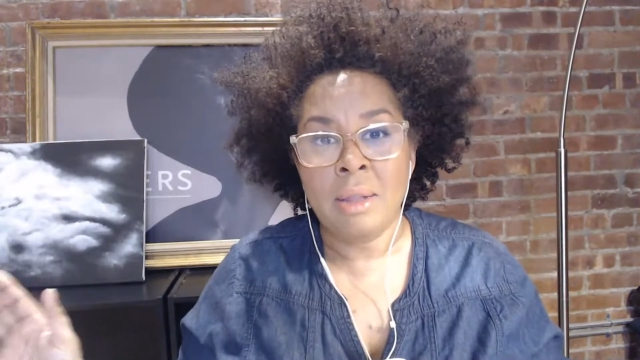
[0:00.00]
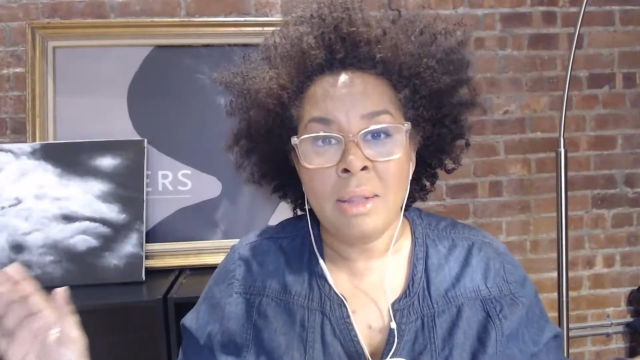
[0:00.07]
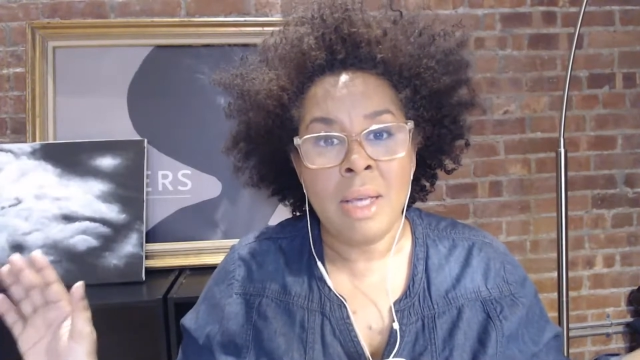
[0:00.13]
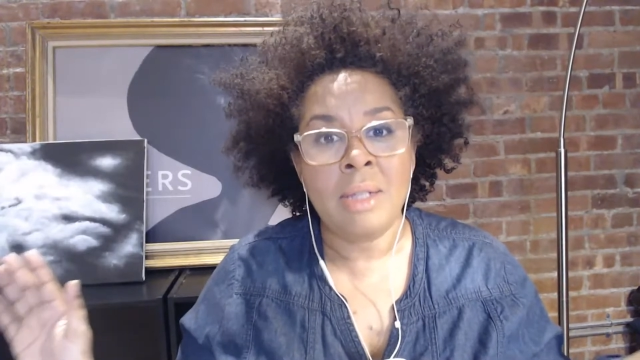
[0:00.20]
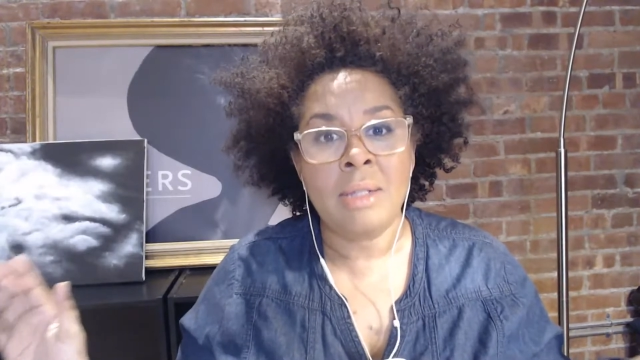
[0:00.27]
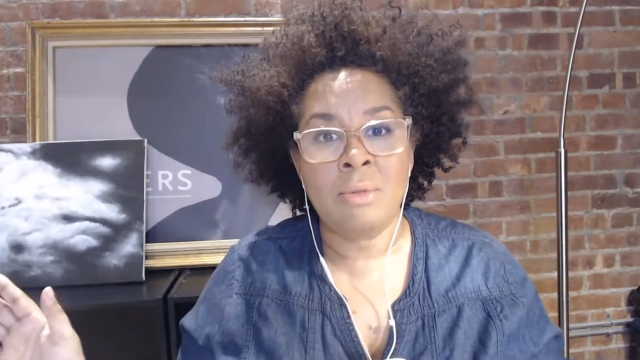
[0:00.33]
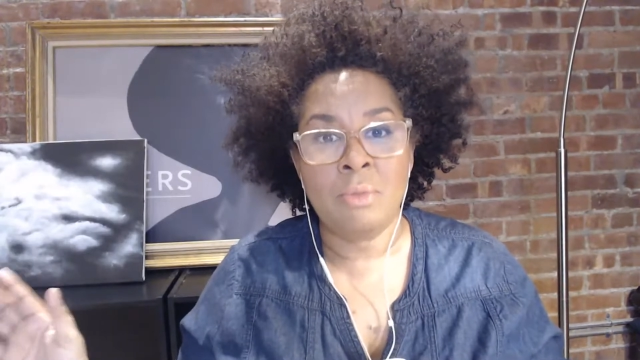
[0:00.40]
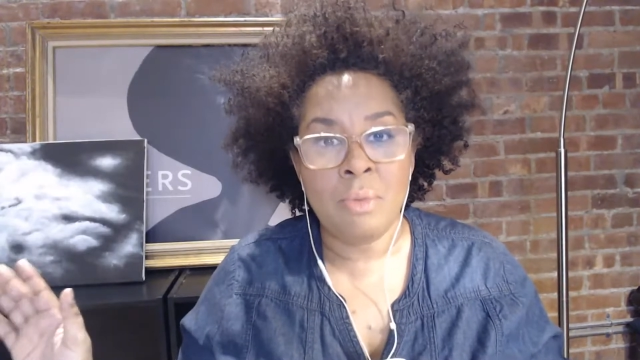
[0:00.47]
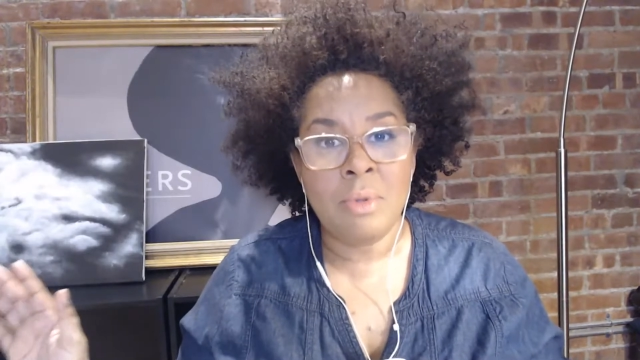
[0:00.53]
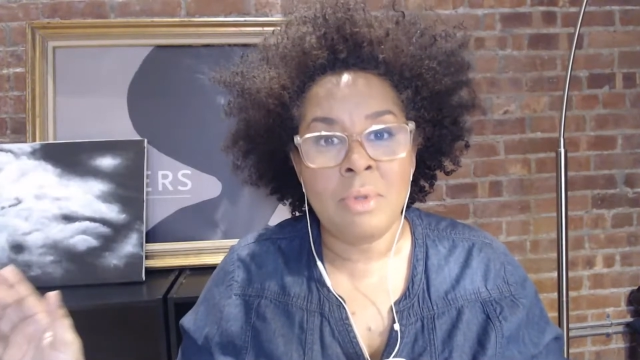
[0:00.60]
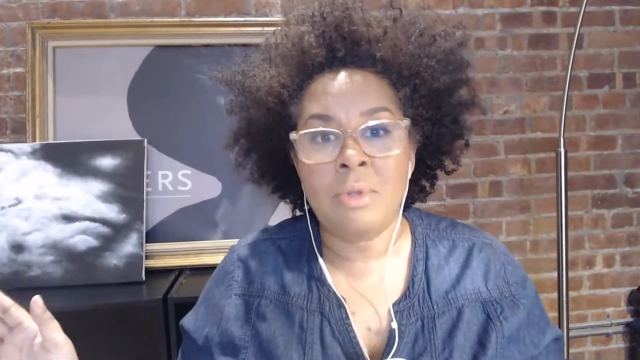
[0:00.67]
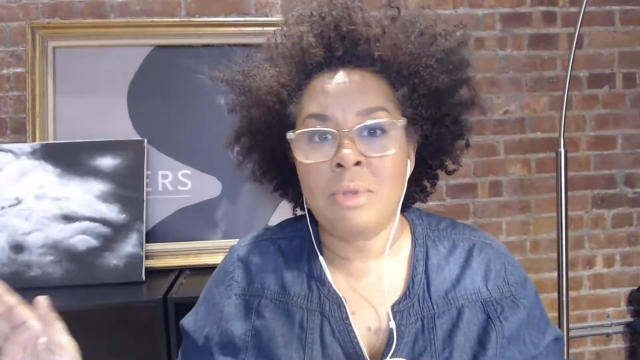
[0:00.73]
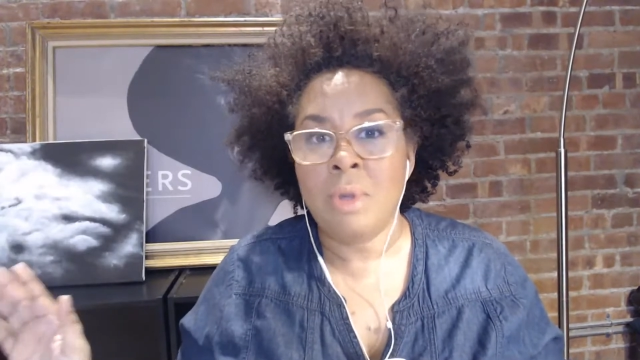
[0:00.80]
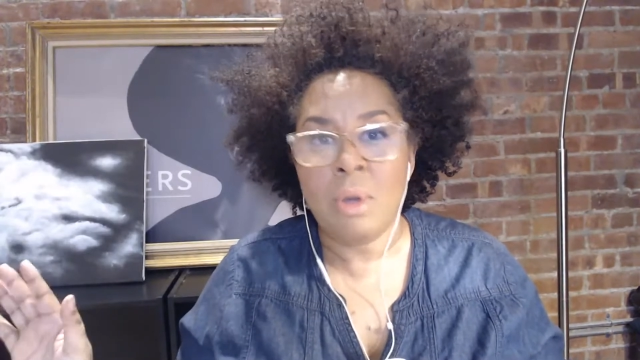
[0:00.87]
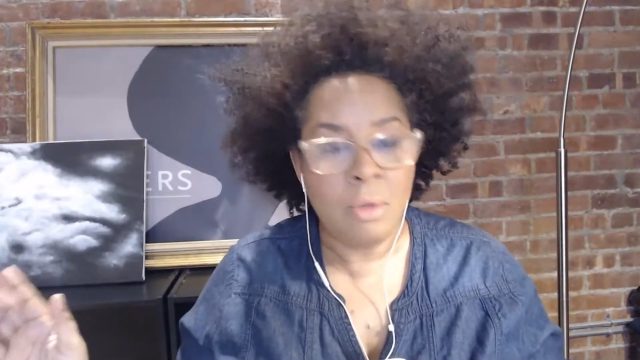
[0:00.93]
That's what,
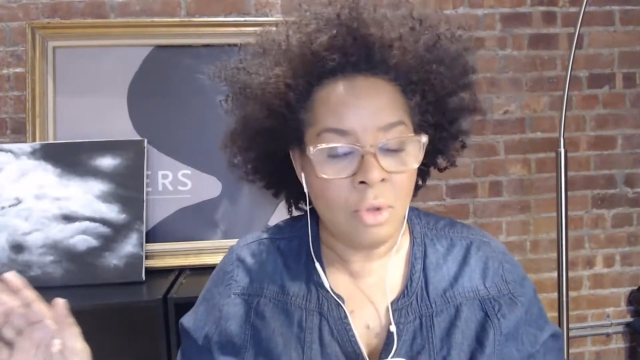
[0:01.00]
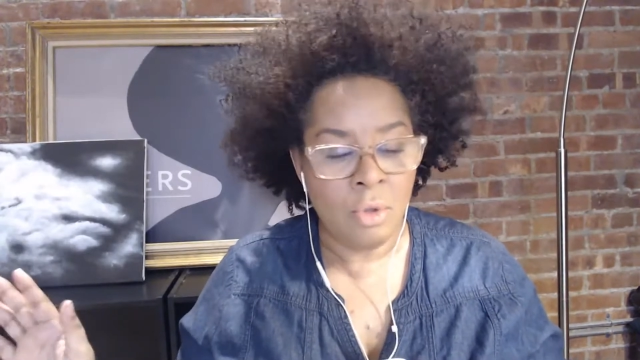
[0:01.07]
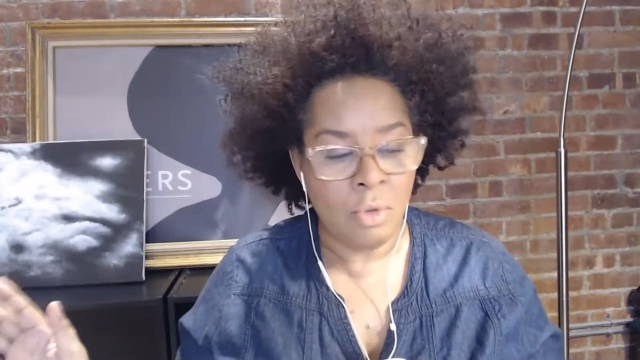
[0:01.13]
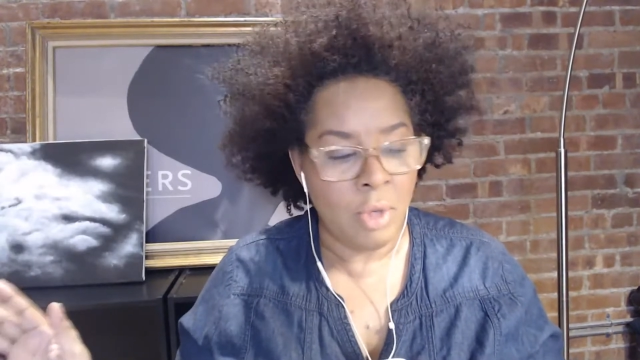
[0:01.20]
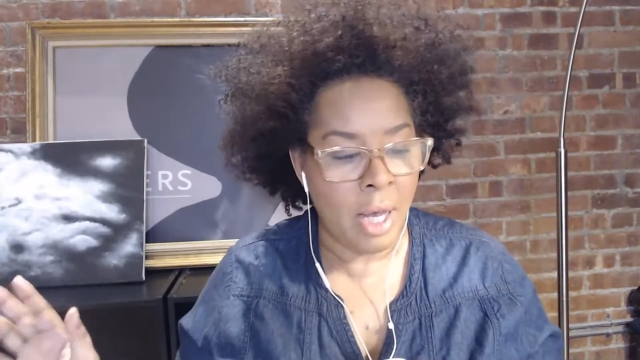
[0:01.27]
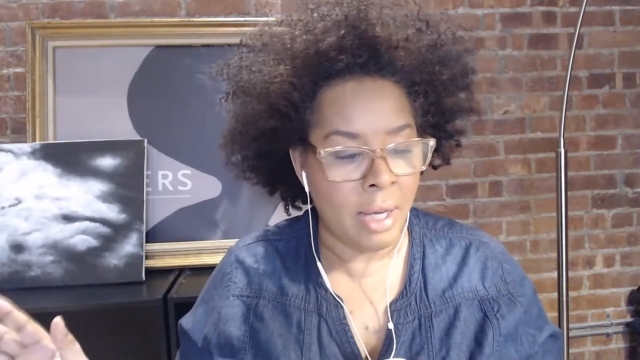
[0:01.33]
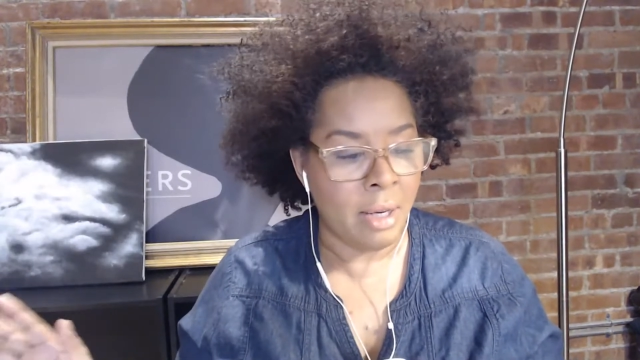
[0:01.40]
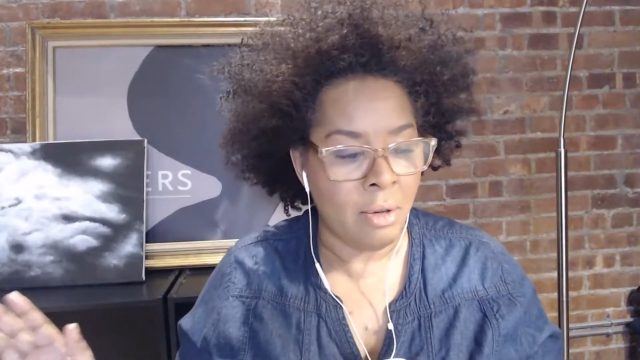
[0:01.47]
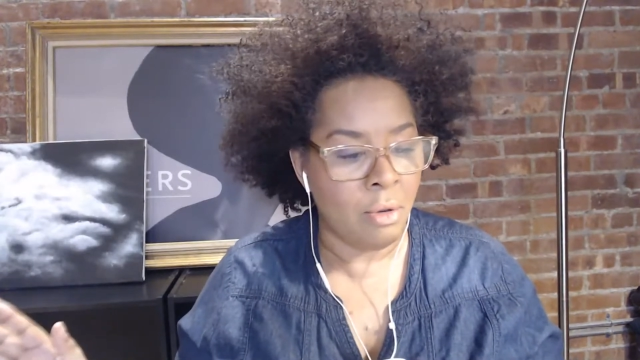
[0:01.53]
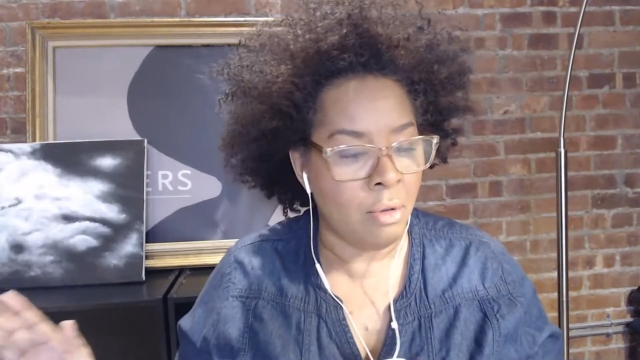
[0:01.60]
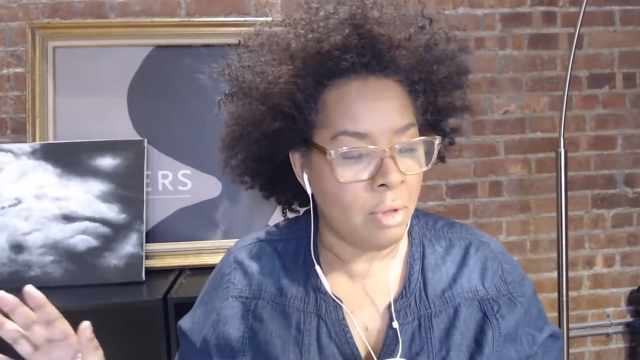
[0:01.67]
don't do technical